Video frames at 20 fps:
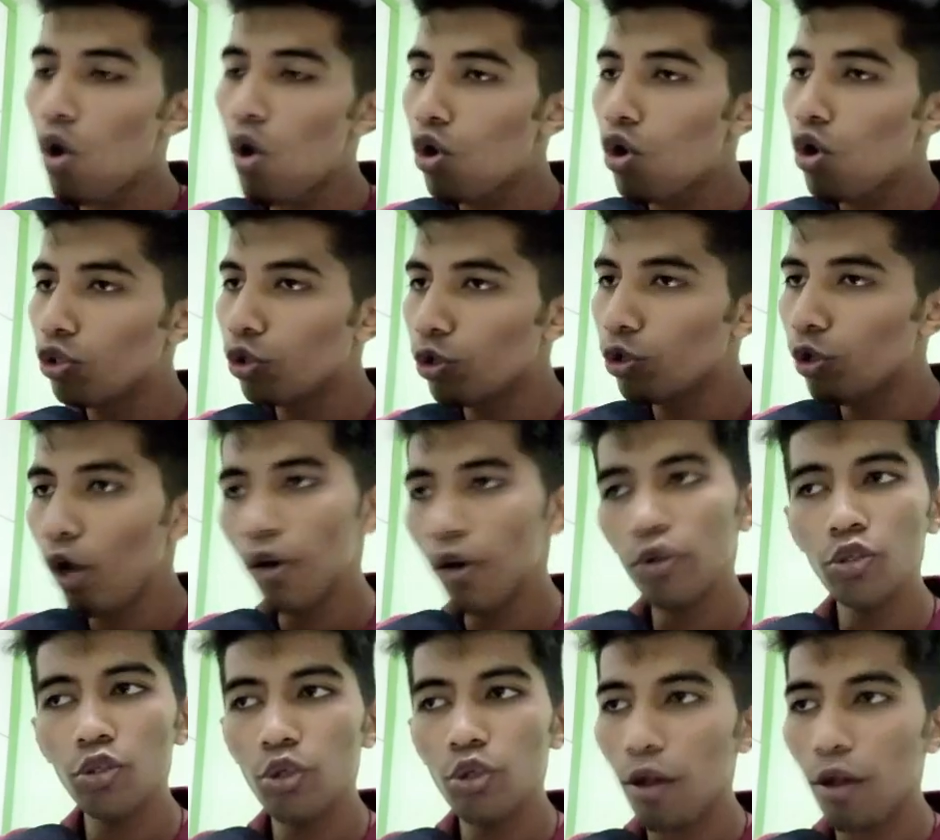So you have to
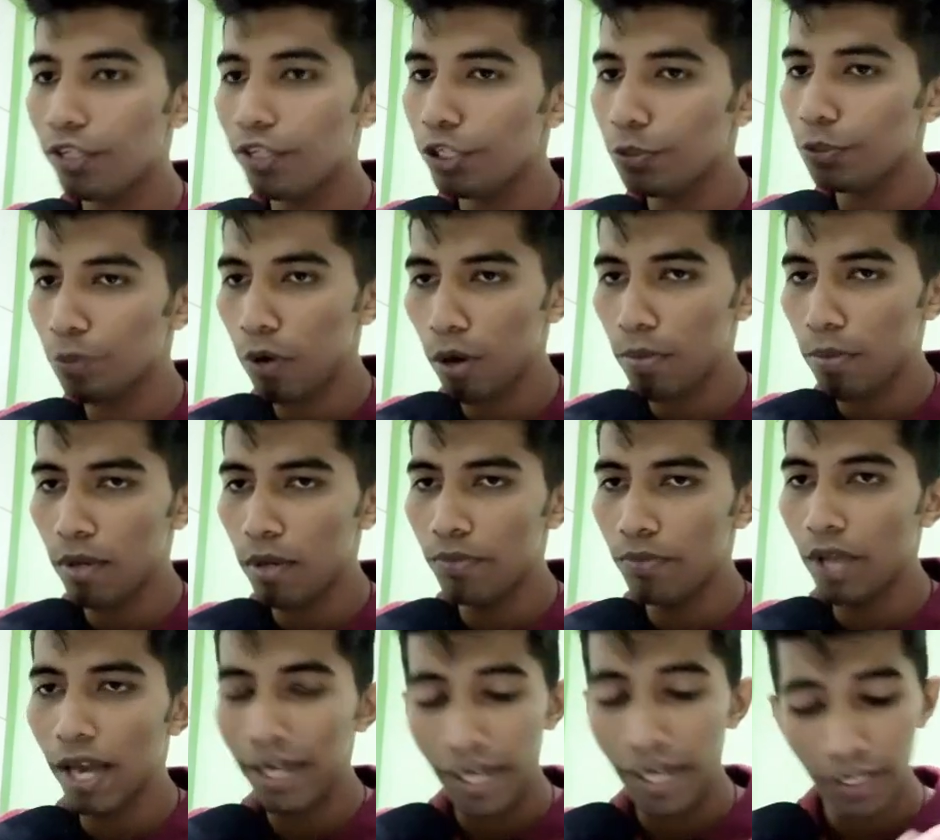solve this problem.
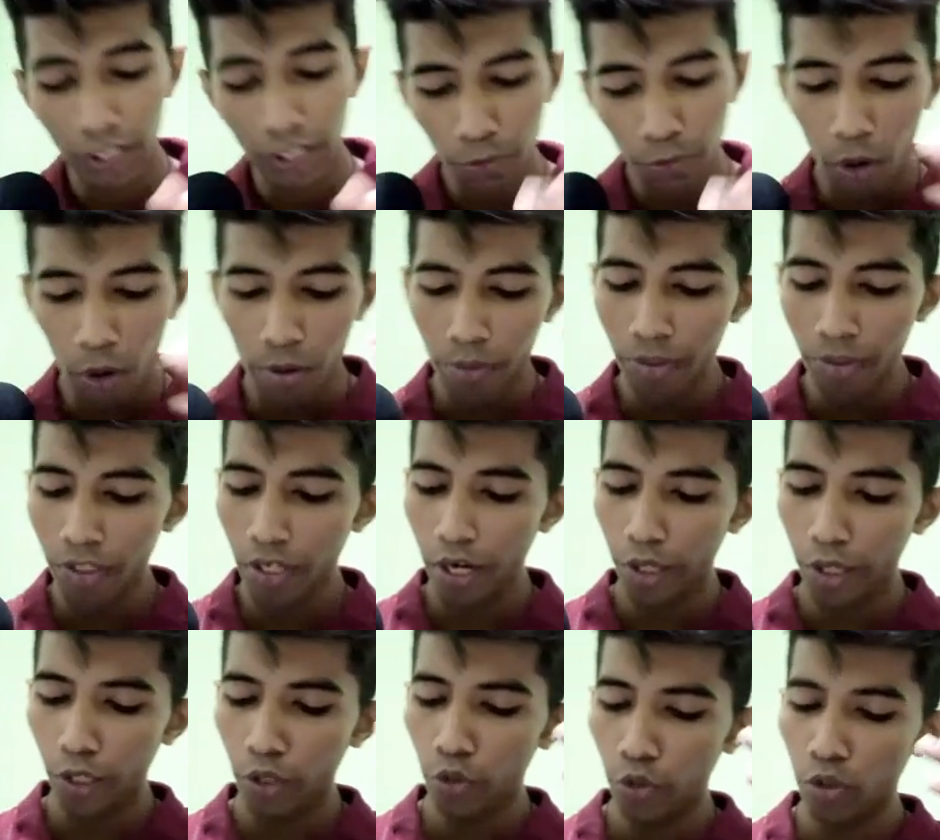Again, this problem is
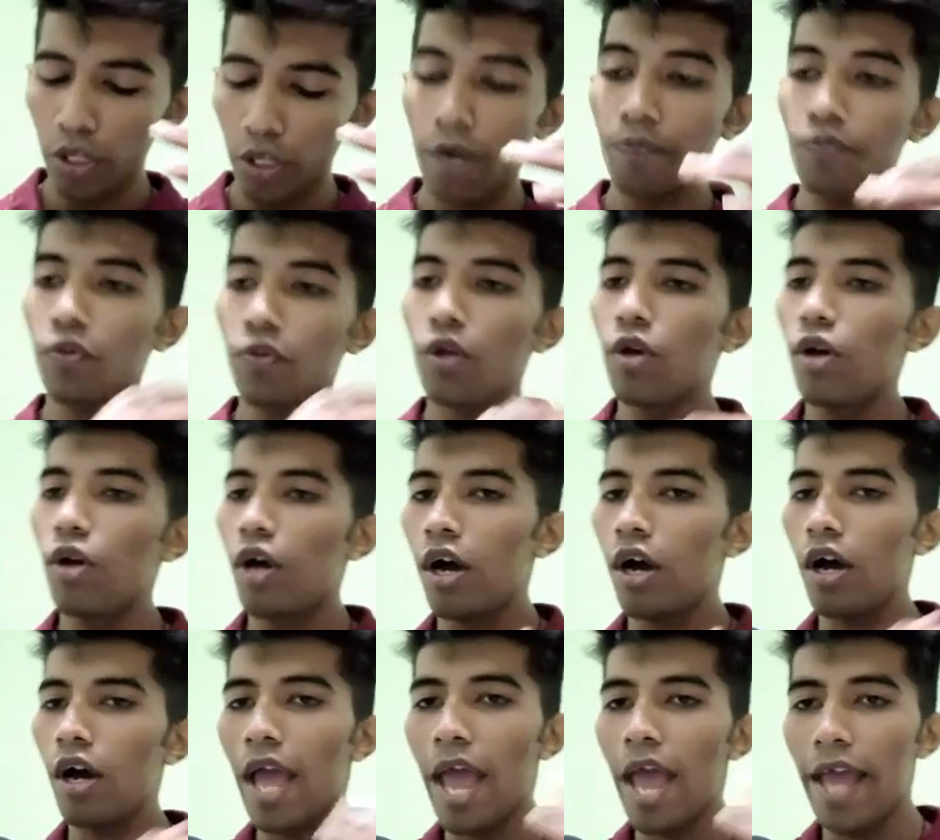related to the
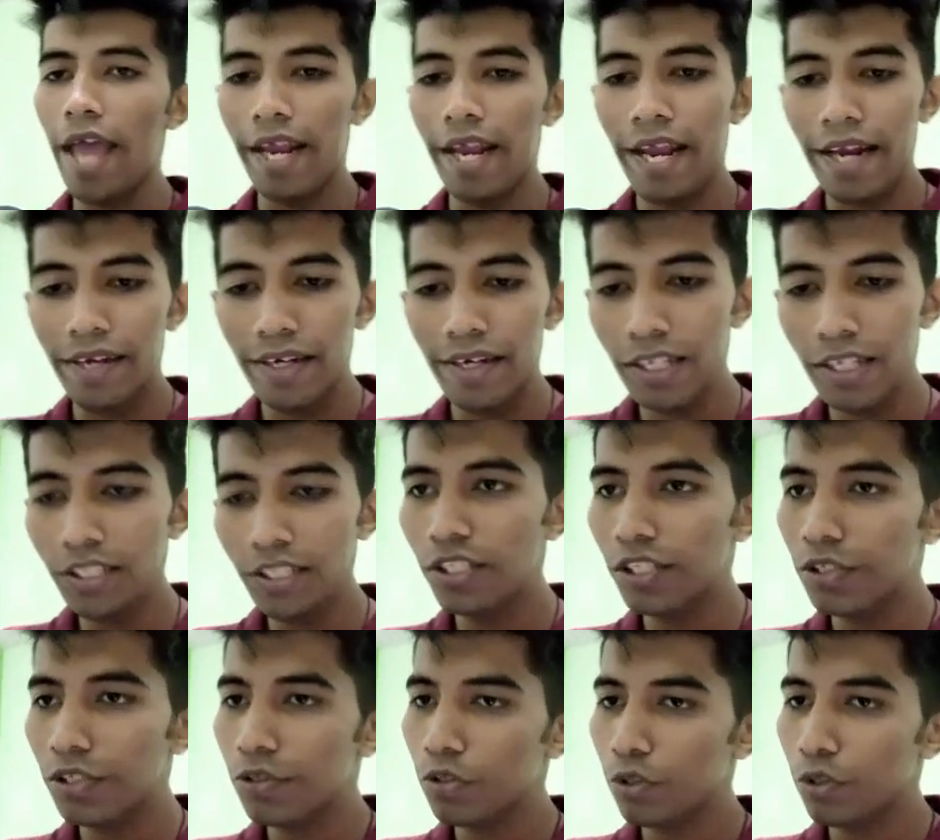array and list,
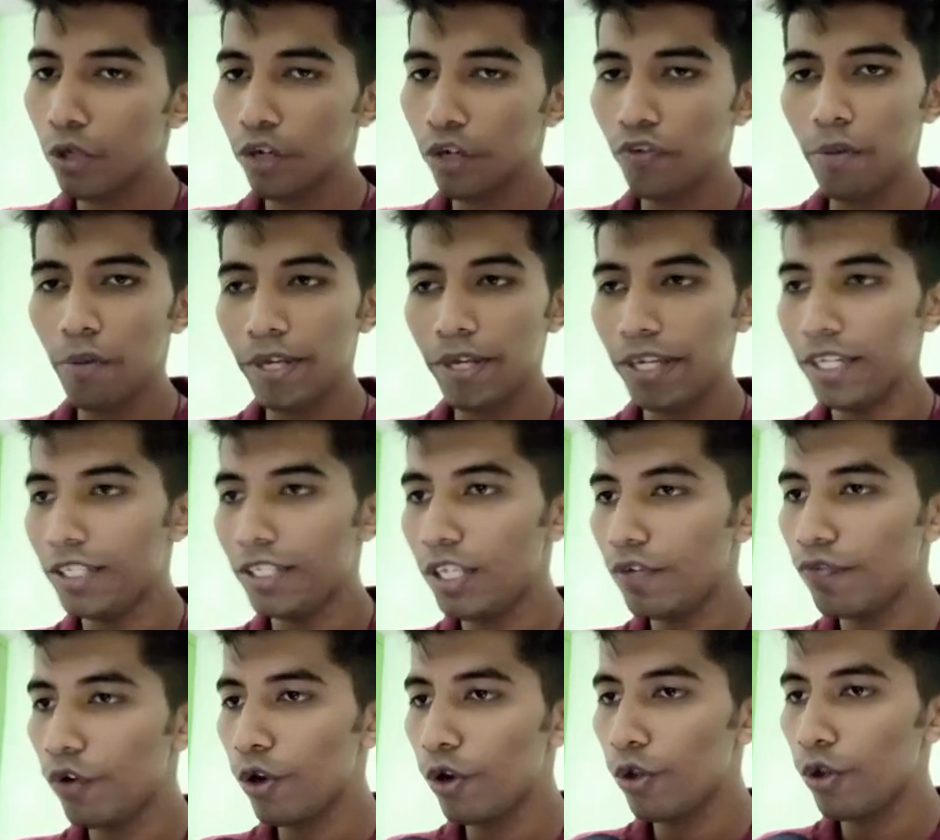so it will be easy
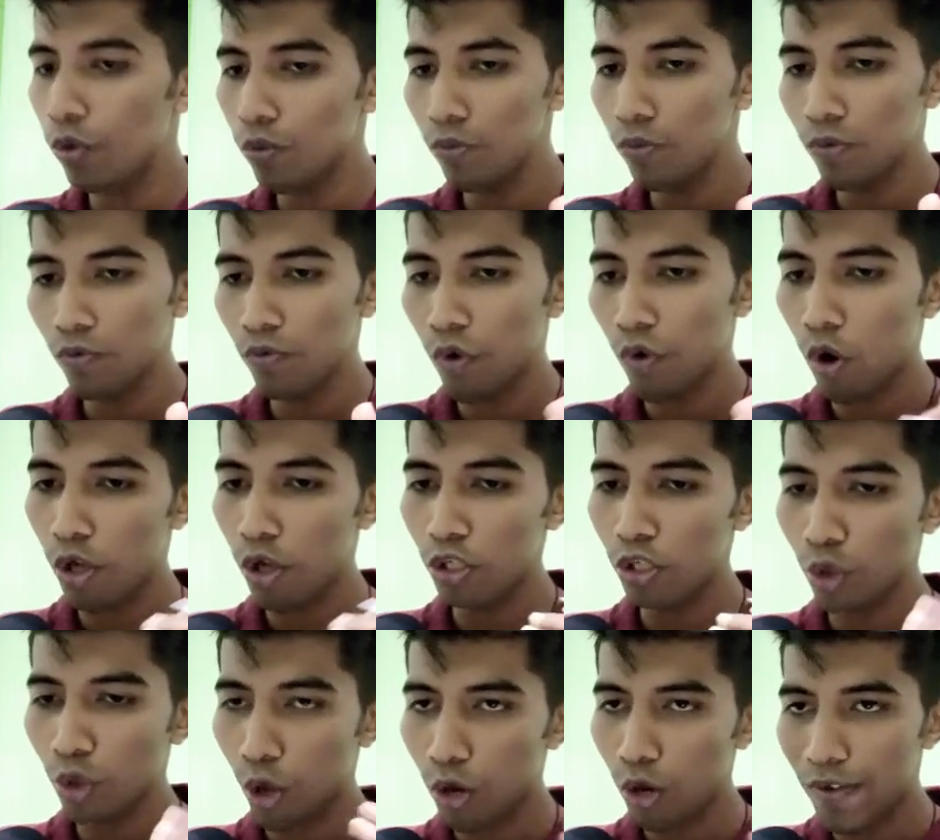for you for
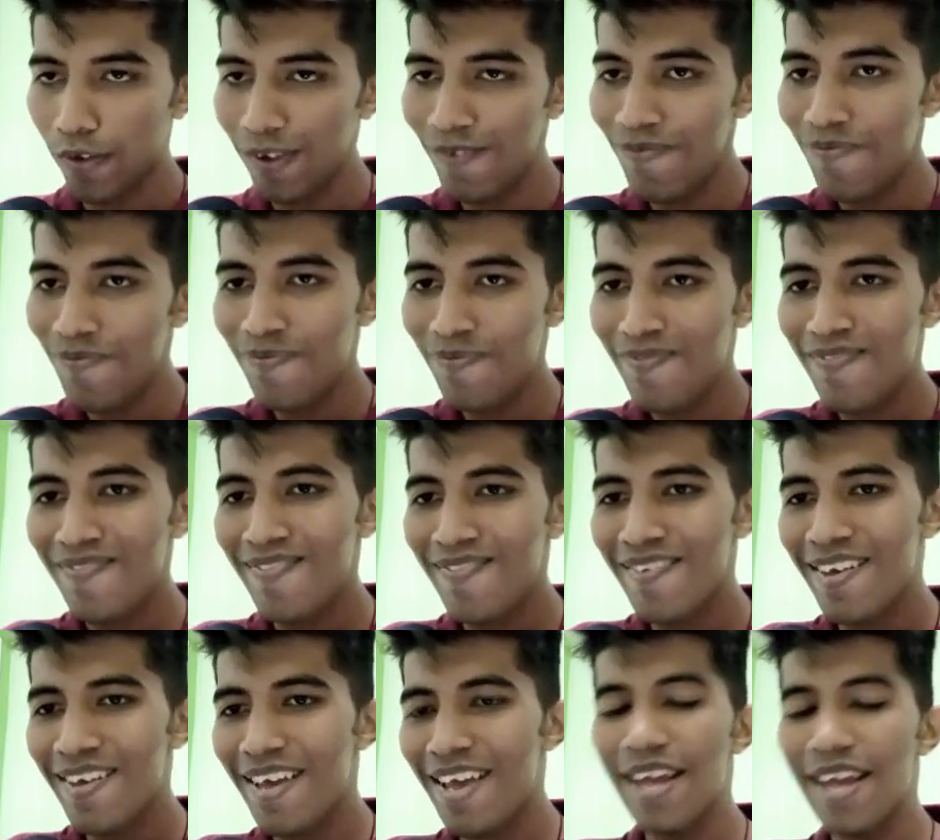solving,
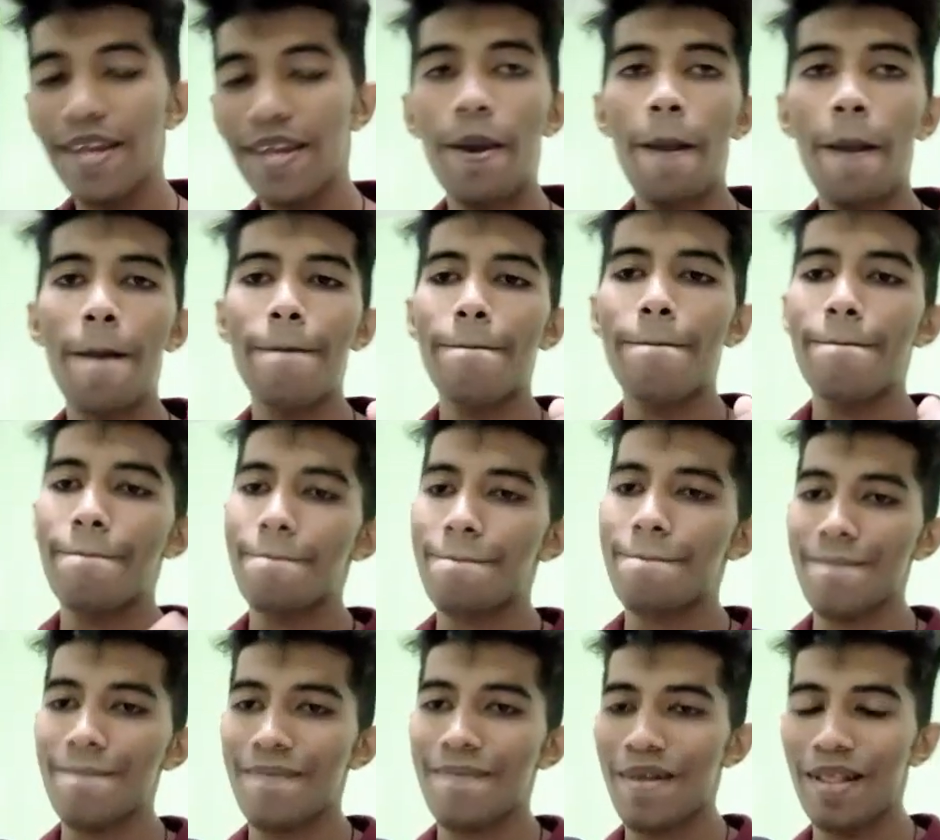and
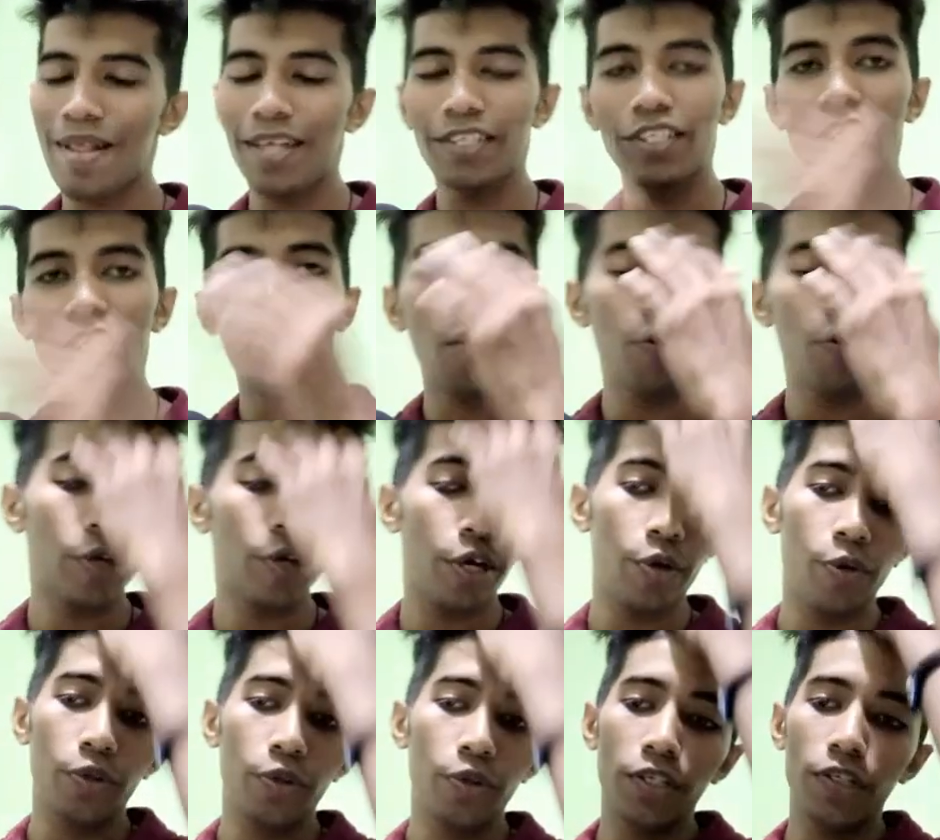let's see how you can do
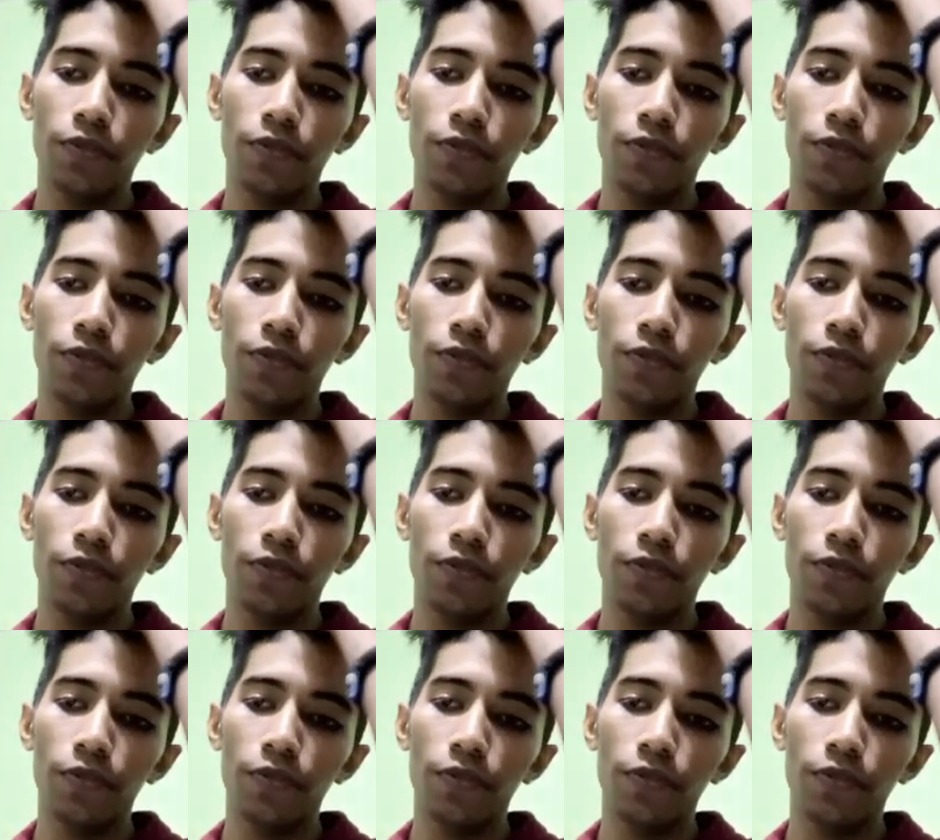this